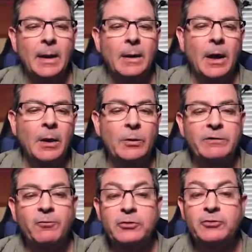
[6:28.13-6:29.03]
Uh,
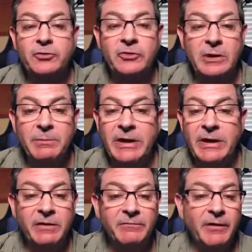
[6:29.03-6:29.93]
reinforcers in the
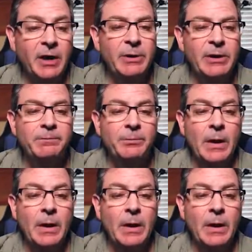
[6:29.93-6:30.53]
immediate environment.